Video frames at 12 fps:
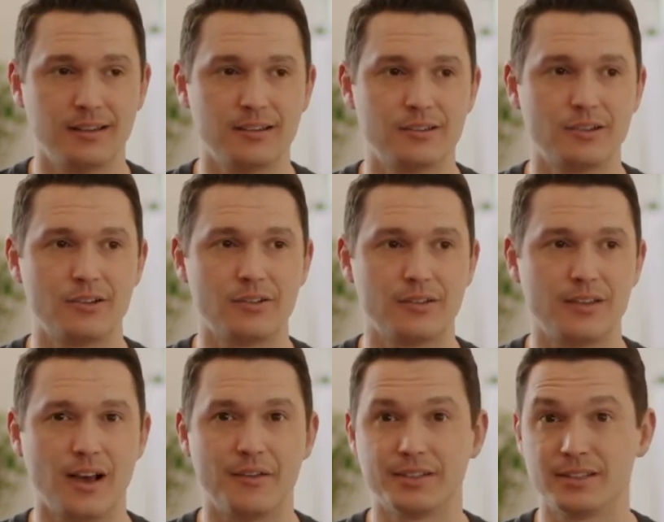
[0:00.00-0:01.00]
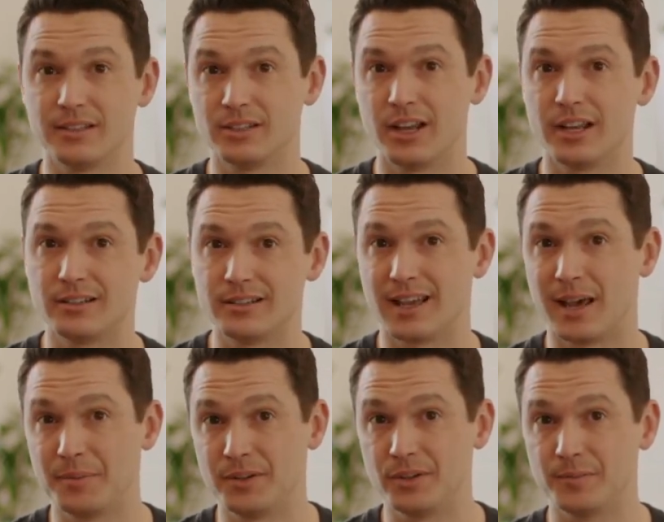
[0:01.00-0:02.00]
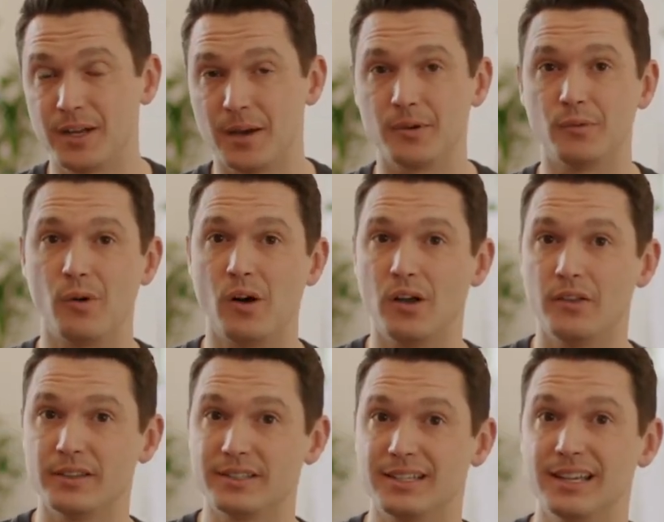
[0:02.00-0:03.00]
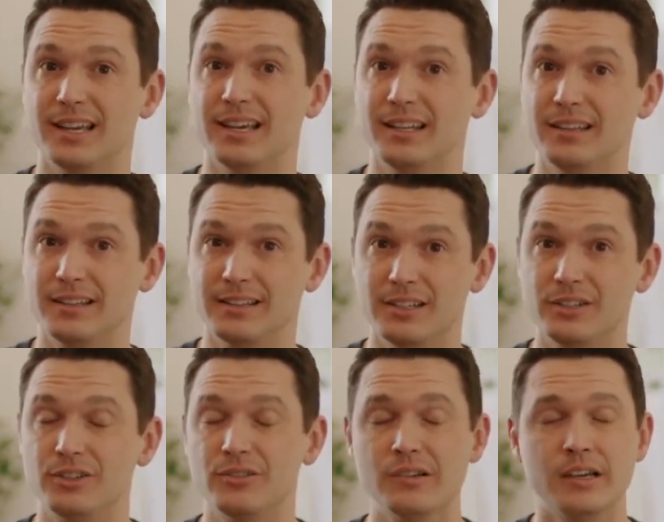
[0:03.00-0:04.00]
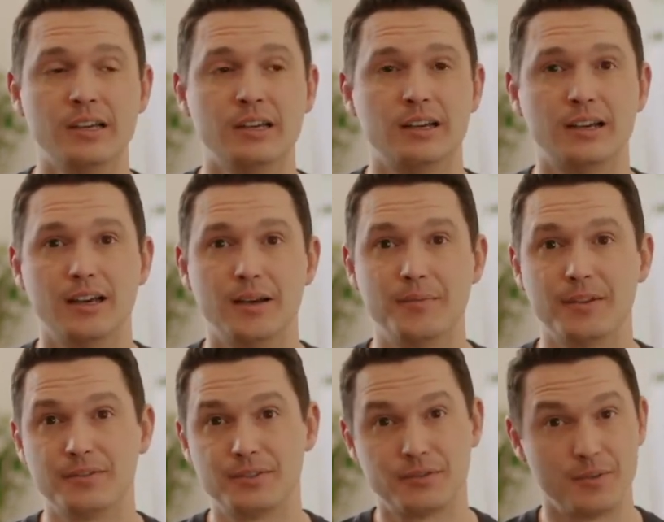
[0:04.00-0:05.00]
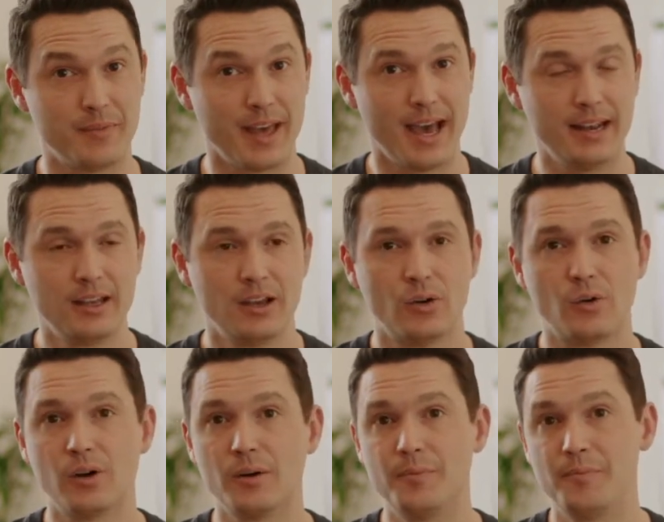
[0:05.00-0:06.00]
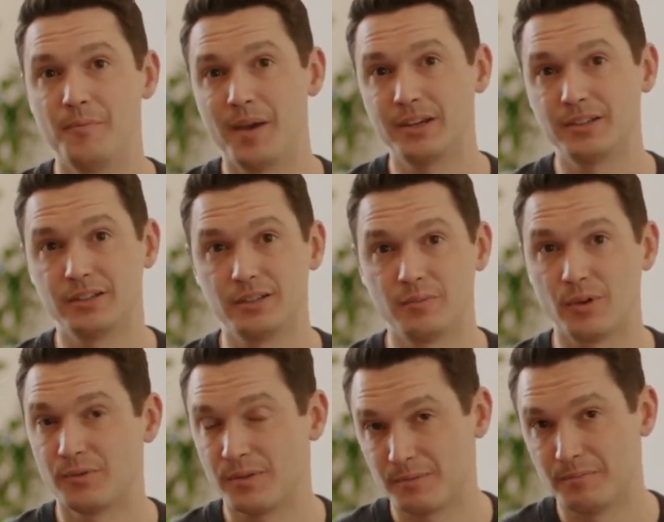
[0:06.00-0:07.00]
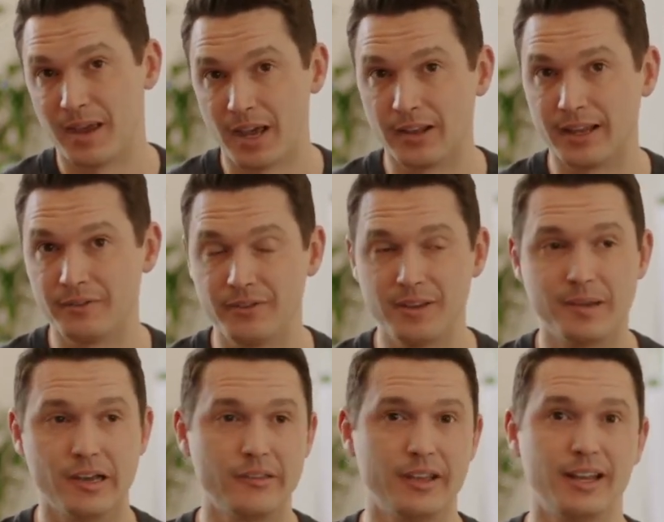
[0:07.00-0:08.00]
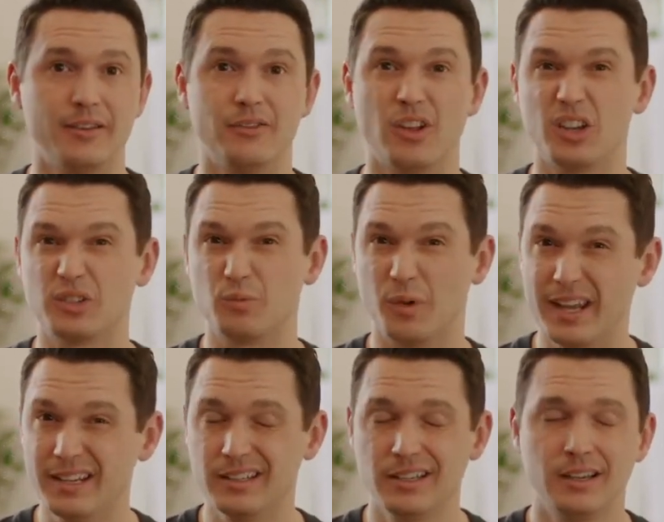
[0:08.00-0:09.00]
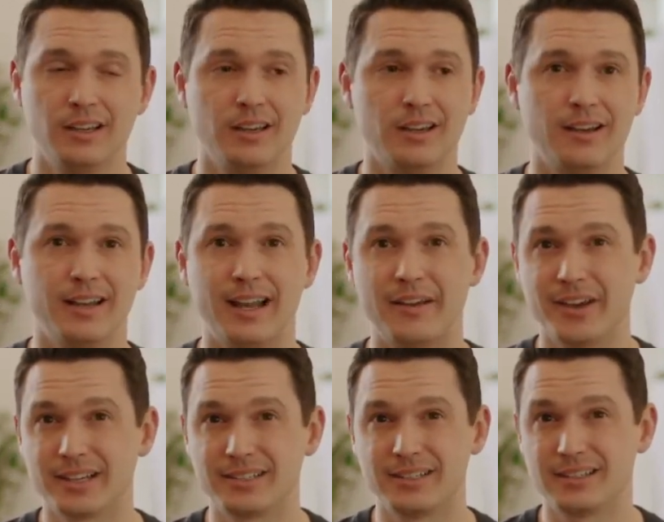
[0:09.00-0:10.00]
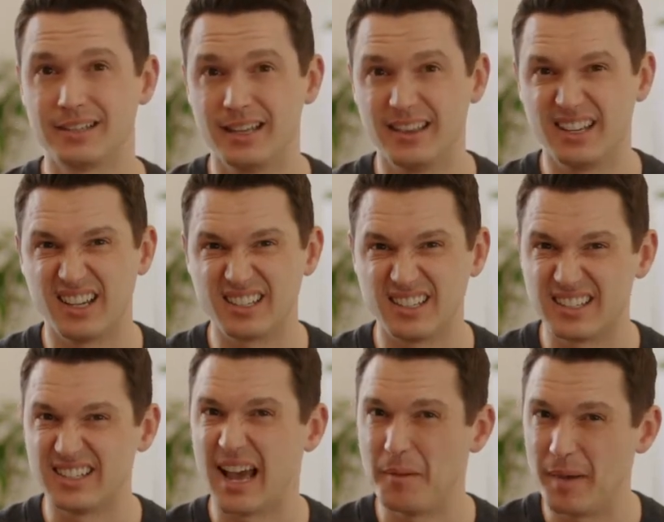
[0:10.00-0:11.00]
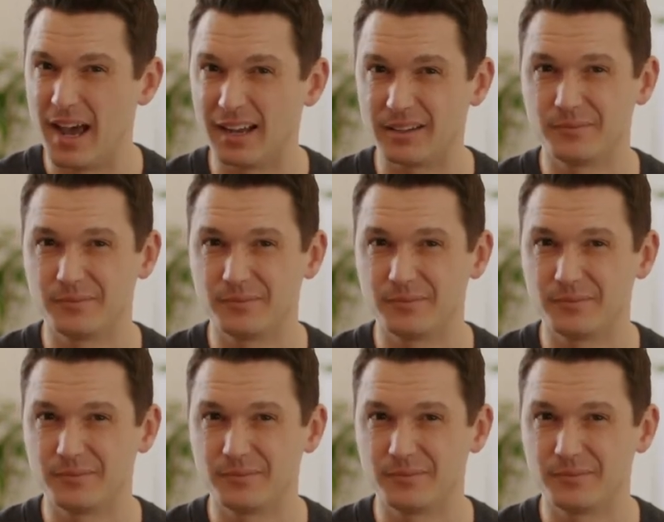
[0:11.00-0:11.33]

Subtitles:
So obviously the changes that happen to your abdominal wall, the skin, the tissue that's from that, or patients, both male and female, that have lost weight and have excess skin that doesn't snap back.